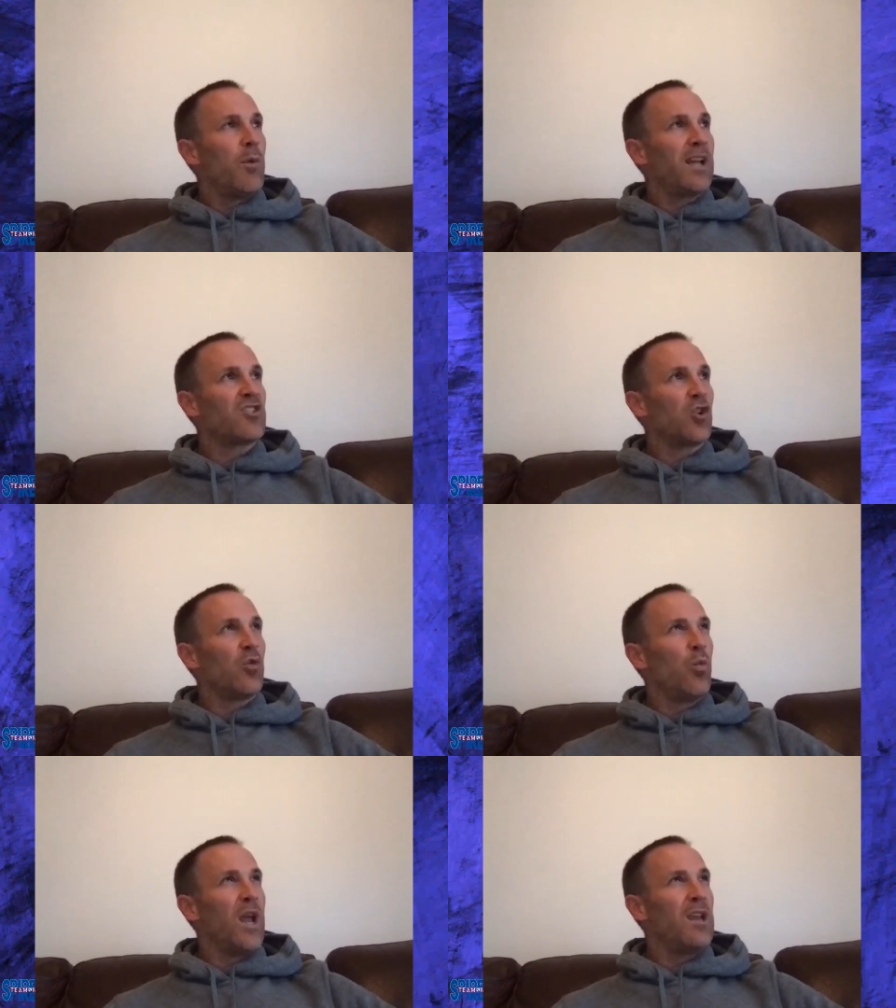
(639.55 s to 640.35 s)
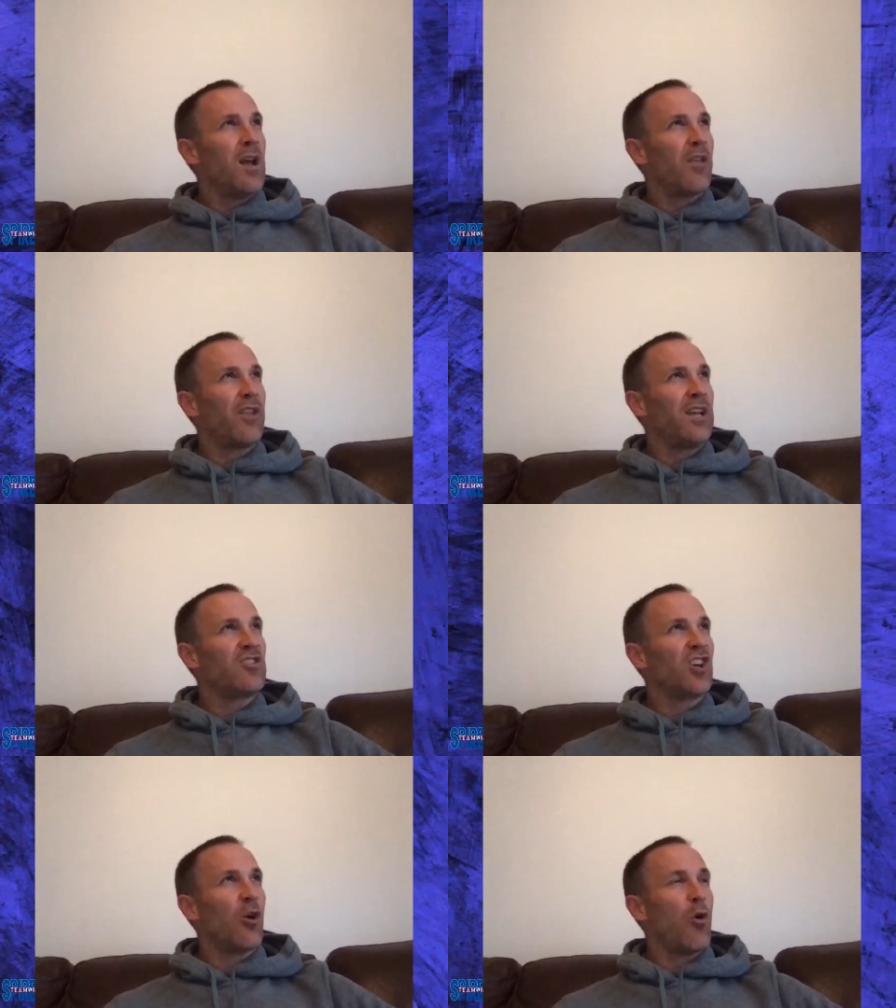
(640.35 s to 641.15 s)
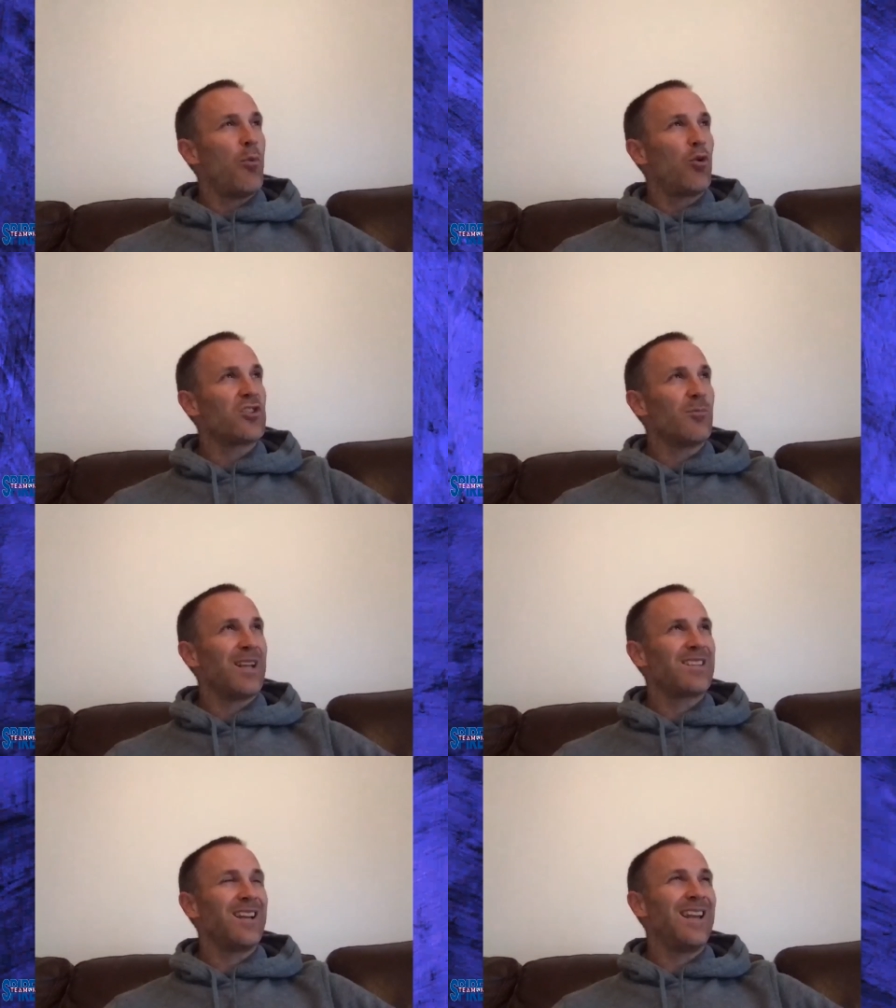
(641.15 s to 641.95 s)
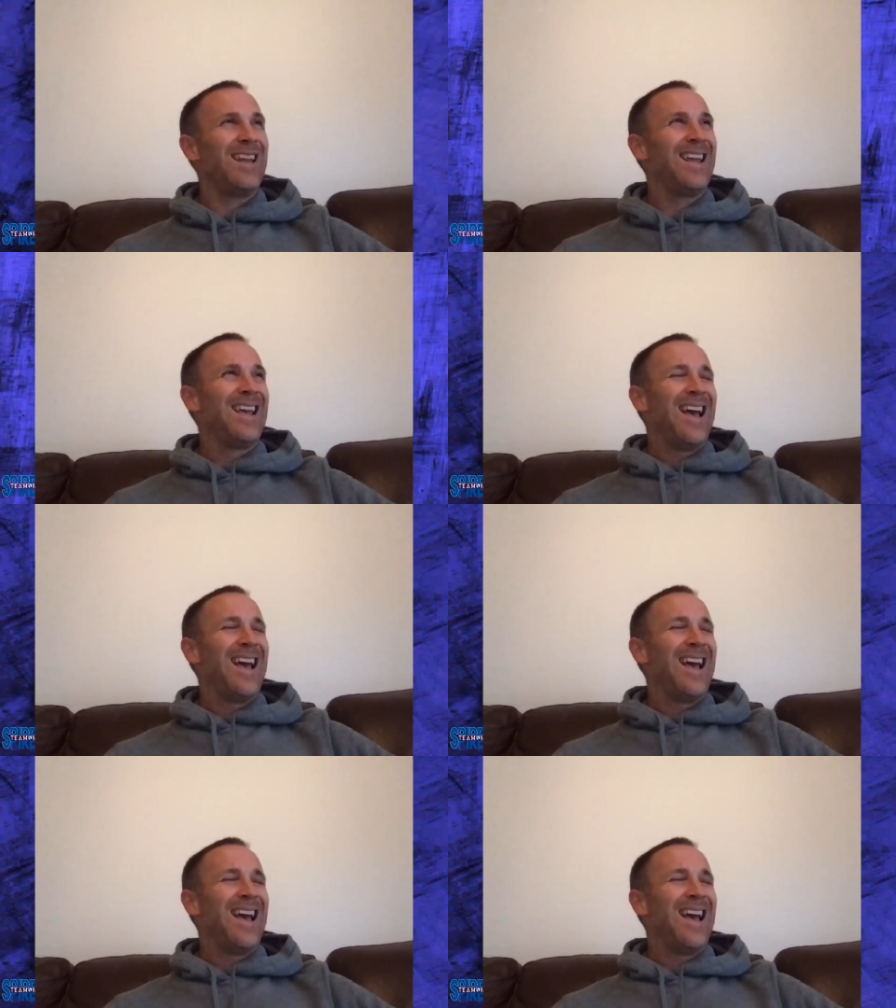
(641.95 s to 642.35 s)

had to win, I think, to go up automatically.